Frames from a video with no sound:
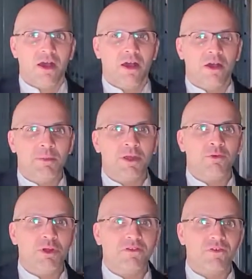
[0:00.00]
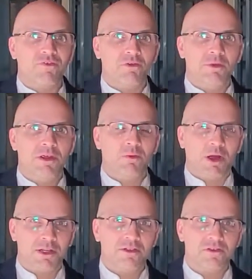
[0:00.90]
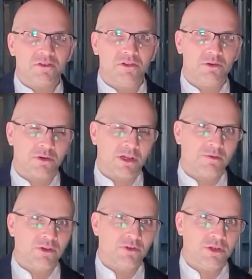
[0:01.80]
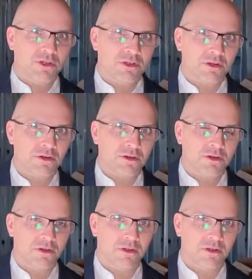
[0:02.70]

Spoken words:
A big reason for me wanting to do what I'm doing here